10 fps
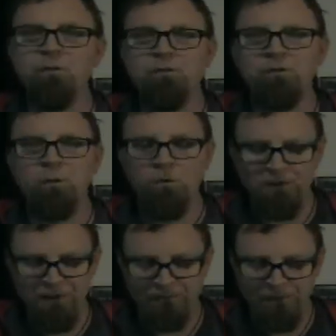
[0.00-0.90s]
it was cool
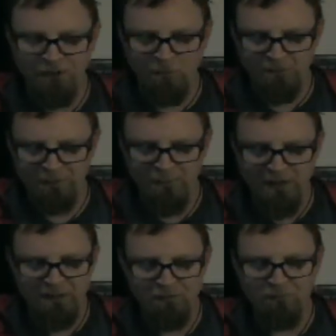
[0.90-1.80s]
enough that I wanted to
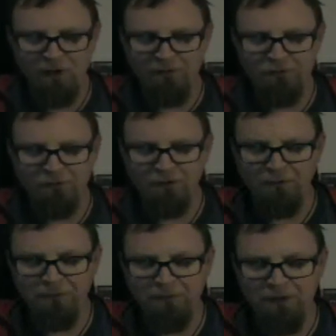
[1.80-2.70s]
back it. Wow, this is a
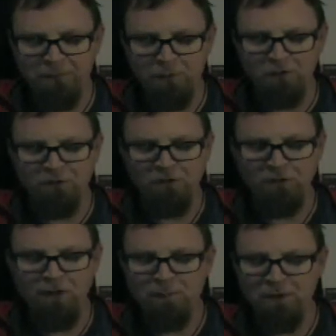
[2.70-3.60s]
thick book too.
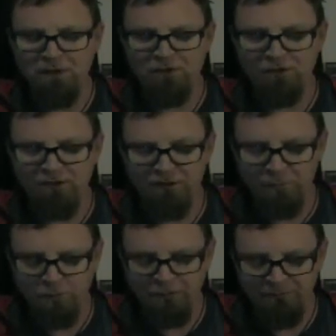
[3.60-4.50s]
A lot of pages in this
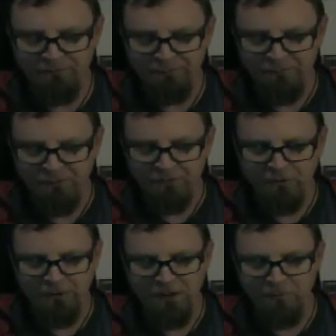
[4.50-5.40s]
boy,
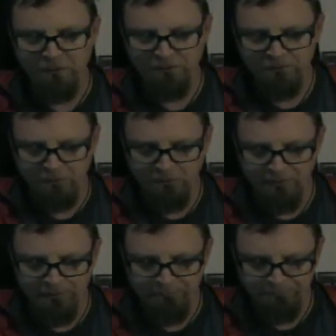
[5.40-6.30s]
so I can't wait to
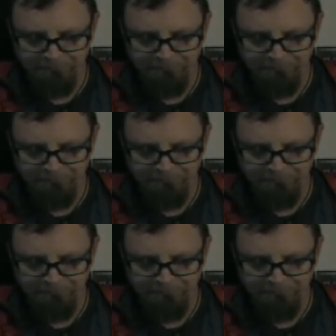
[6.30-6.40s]
uh,